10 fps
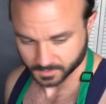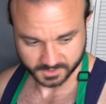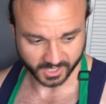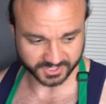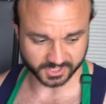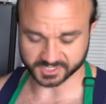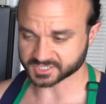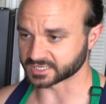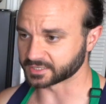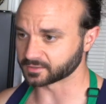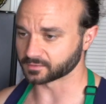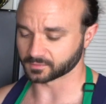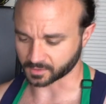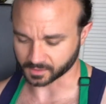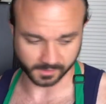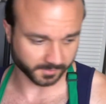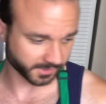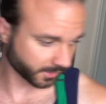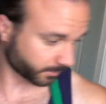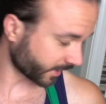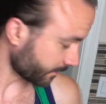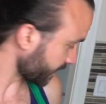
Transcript: as you can see, here, I'll bring it